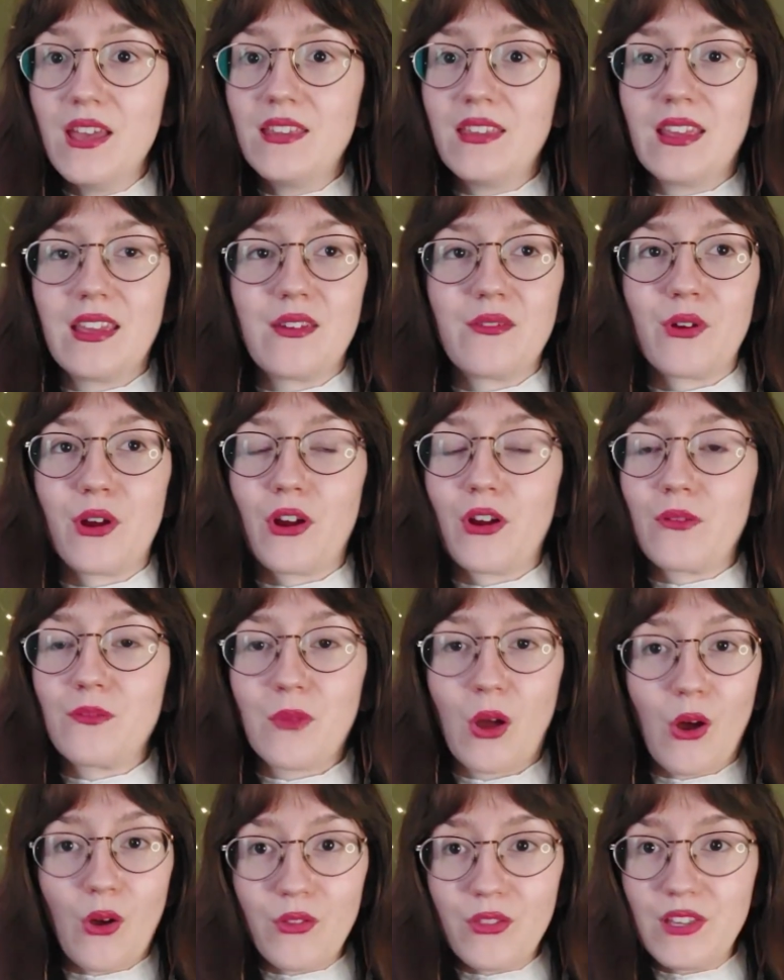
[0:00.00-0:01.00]
they give her
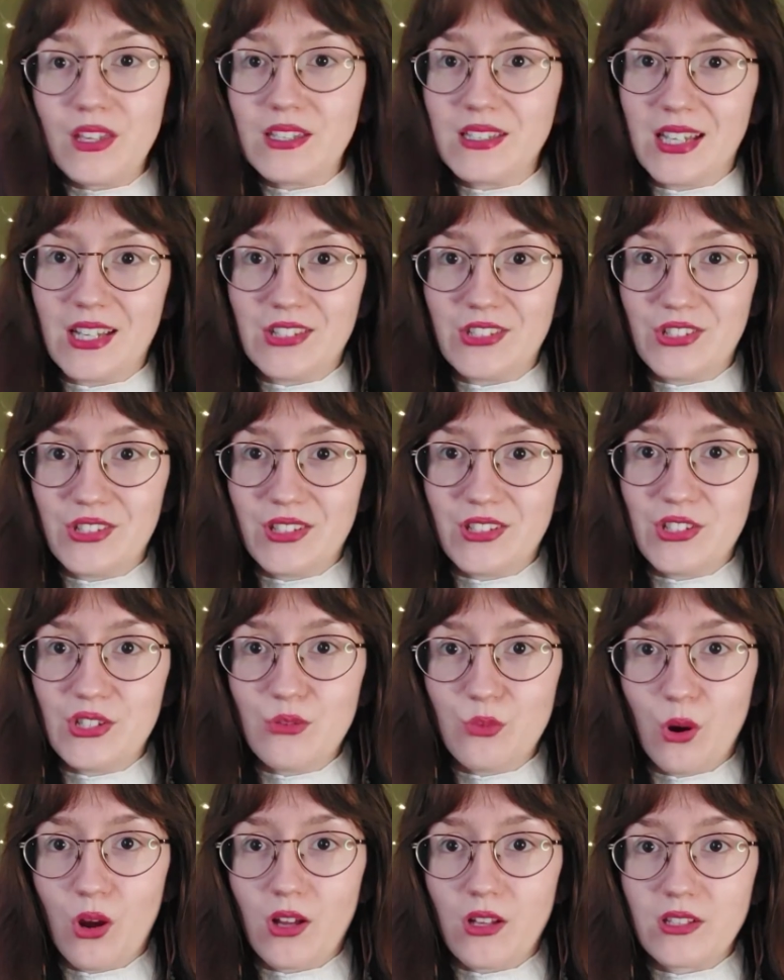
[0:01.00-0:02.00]
all the attention that she
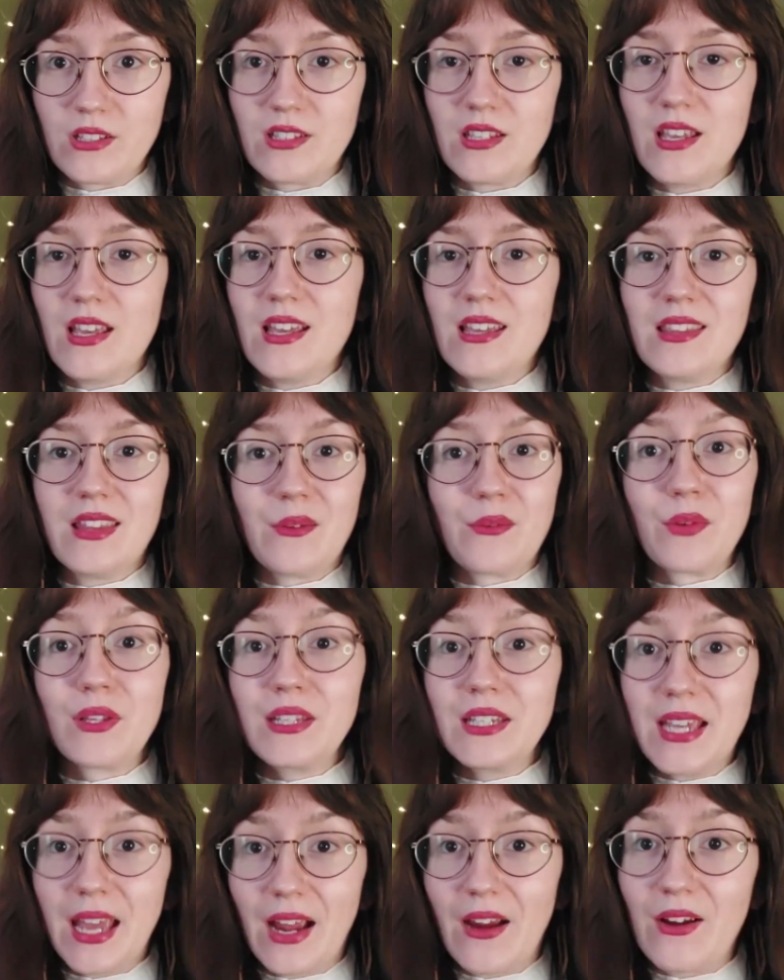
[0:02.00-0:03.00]
wants, they
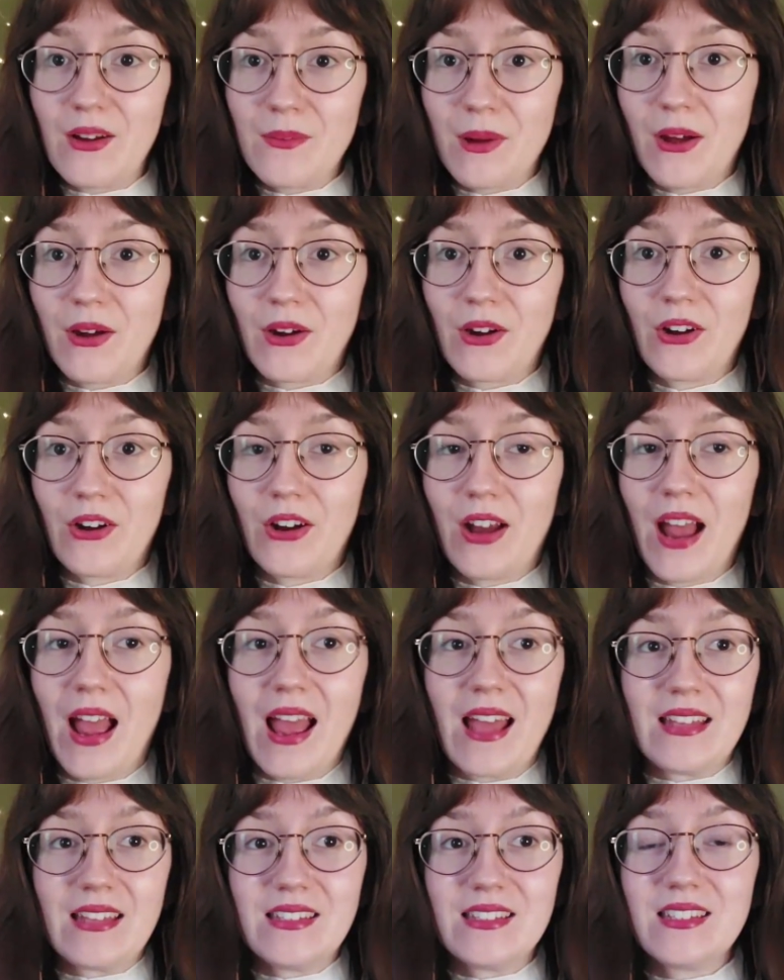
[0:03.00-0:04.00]
really care about her,
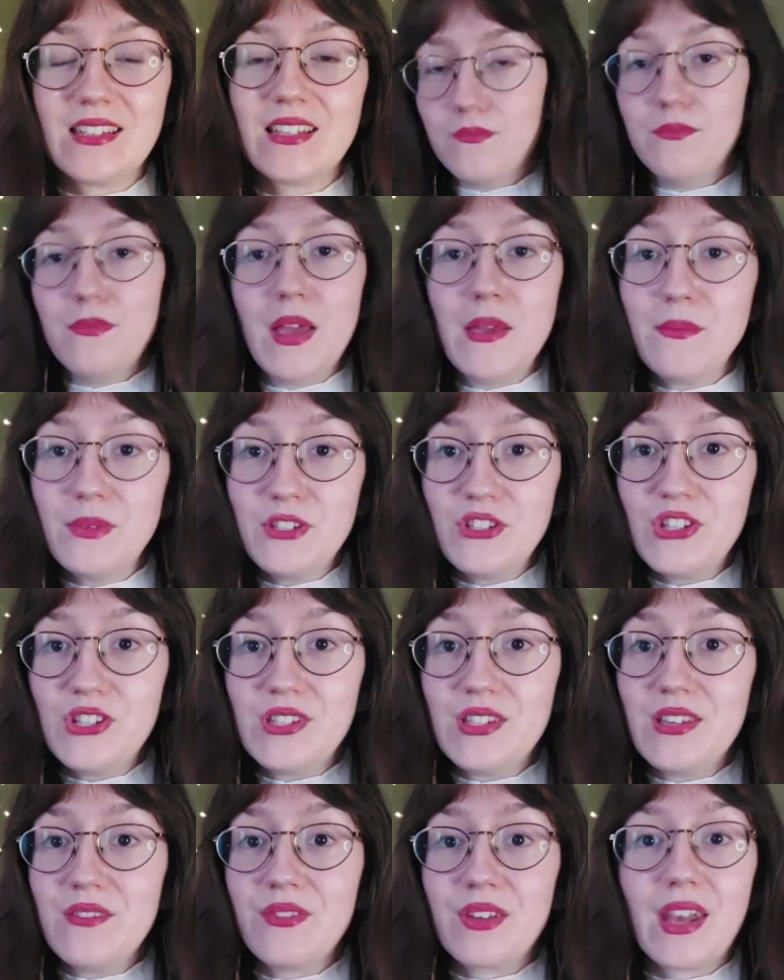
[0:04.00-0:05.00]
and maybe she's
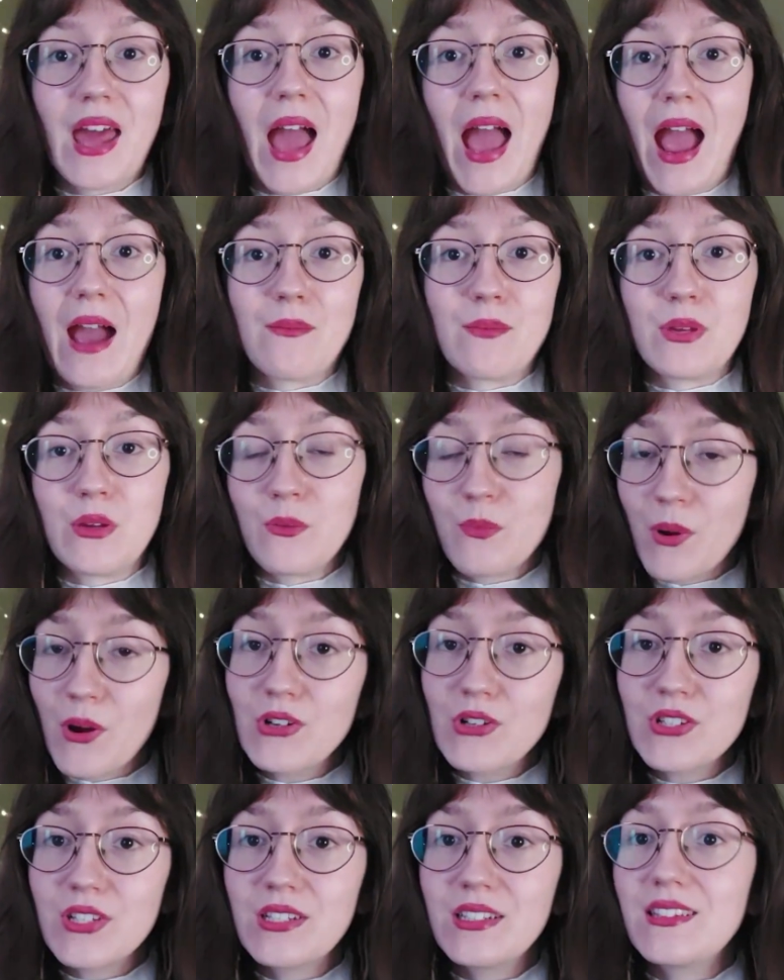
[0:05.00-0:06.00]
even a happier
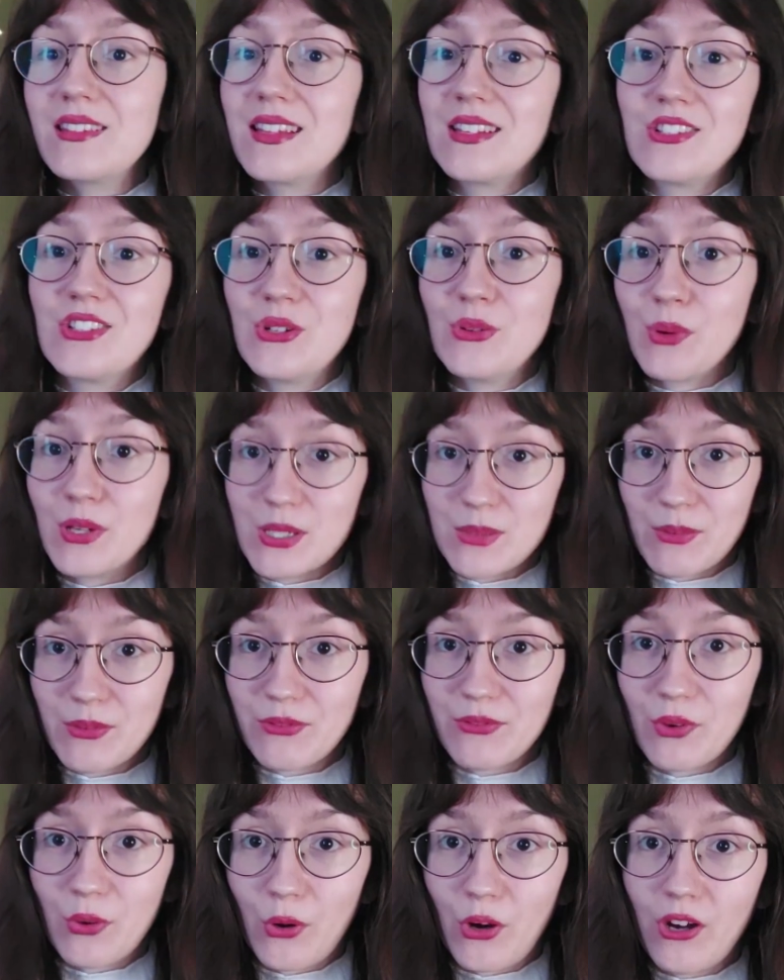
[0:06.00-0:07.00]
person than she was
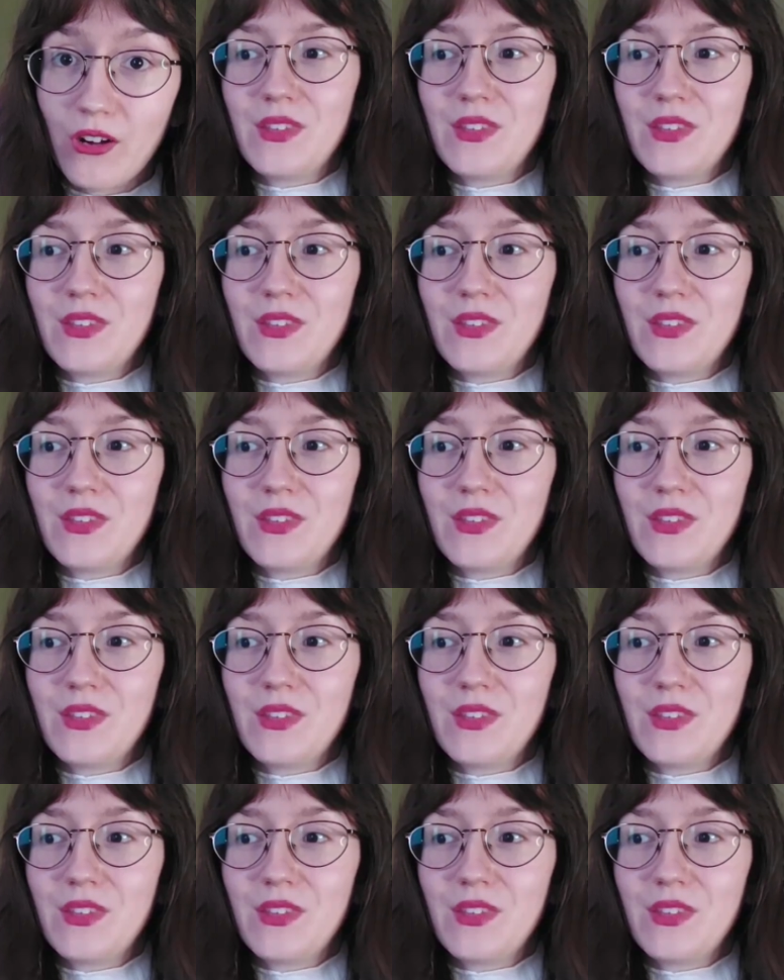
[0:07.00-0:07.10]
before.